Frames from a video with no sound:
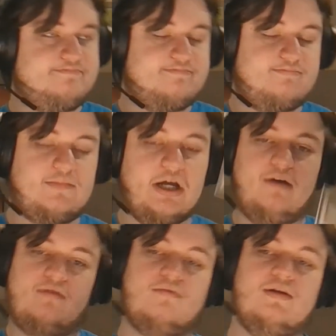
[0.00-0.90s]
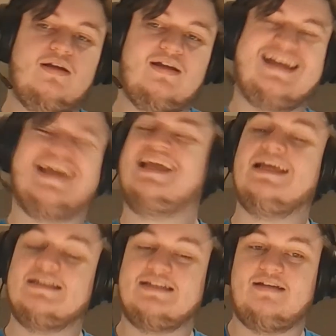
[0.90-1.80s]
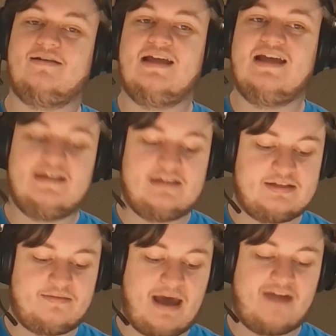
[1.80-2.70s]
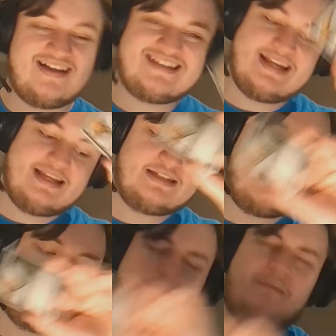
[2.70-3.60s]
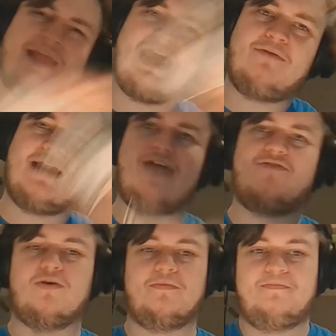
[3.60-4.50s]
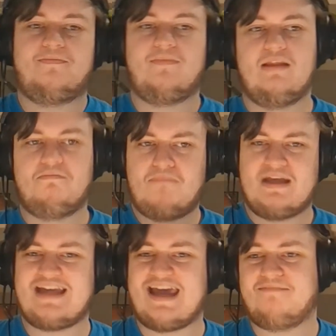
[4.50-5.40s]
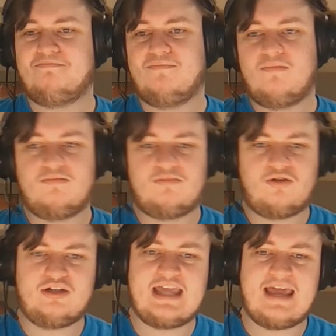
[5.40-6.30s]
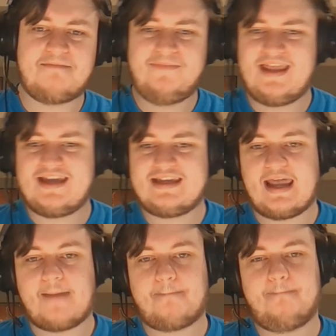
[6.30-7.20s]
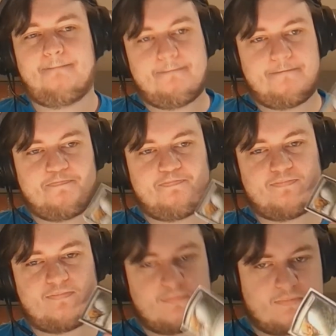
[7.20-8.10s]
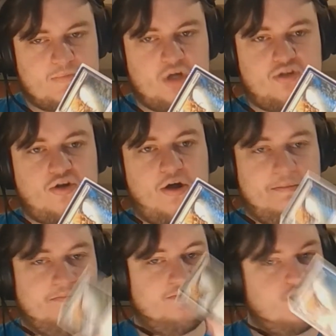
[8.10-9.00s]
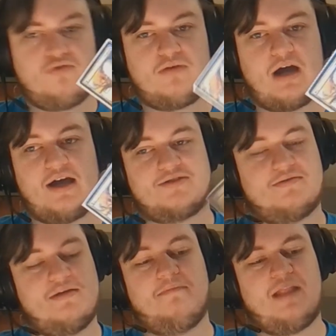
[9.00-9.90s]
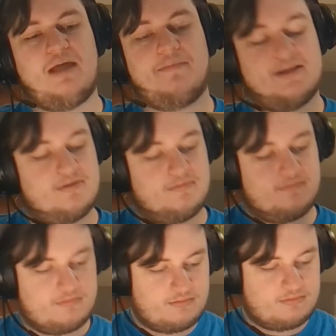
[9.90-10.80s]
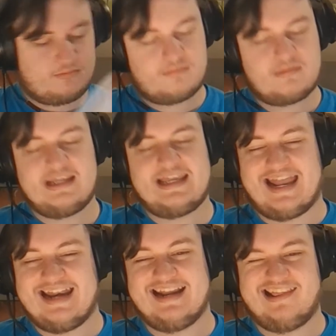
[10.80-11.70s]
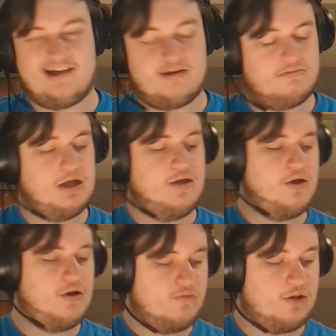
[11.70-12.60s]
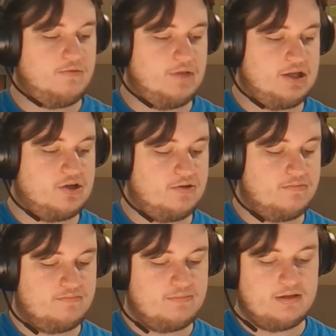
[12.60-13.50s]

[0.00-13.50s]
Done. Easy. Doesn't matter. It's an instant. Play it whenever. Mid game. Early game. Late game. Good card. 2 cost. Plummet. Get it in there. Really, really good.